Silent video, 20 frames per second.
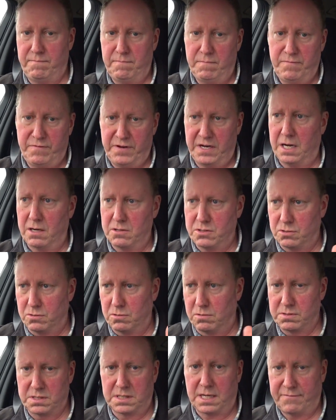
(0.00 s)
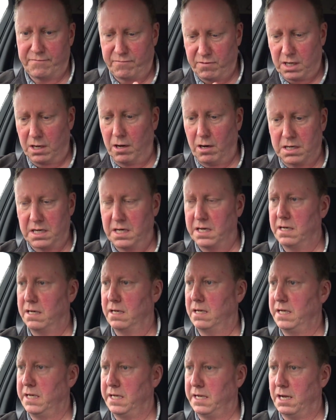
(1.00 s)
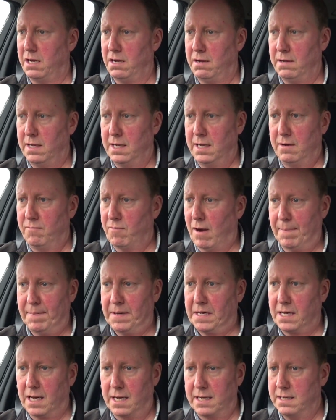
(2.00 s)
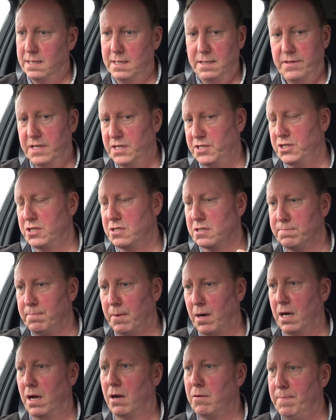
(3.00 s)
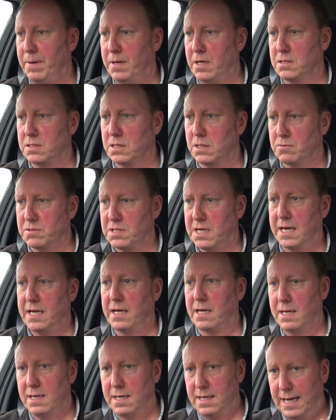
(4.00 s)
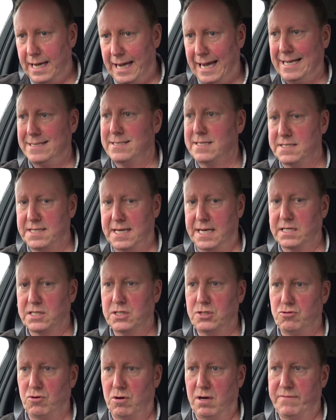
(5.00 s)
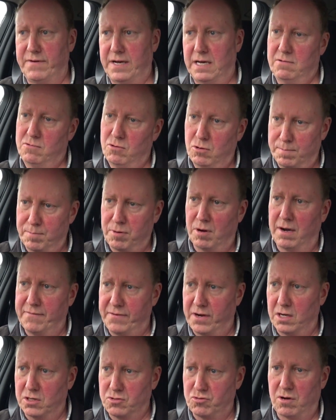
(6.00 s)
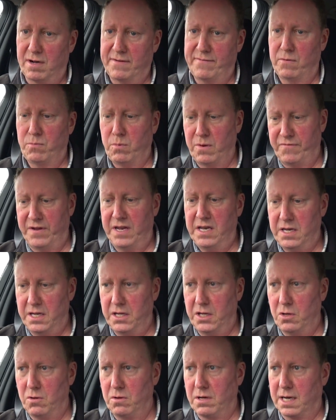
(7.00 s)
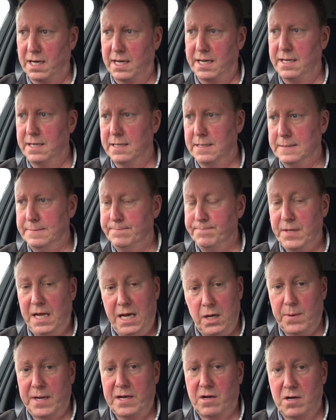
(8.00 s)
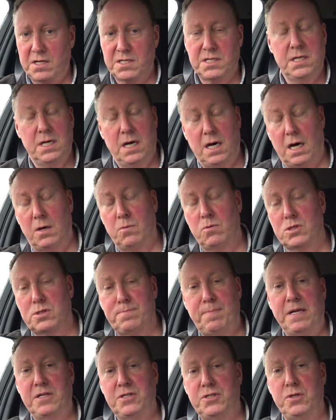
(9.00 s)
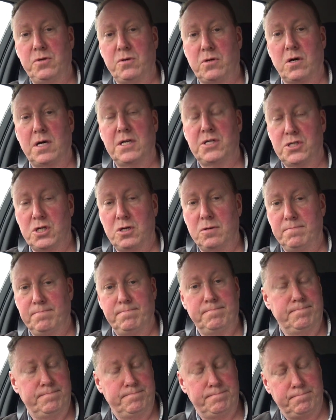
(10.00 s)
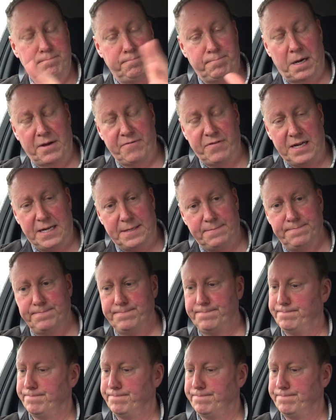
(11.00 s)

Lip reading: videos or stuff regarding the rapid gate. This is just my own personal take as a taxi driver or private hire driver within the UK. Anyway guys, I will speak to you guys soon. Bye for now.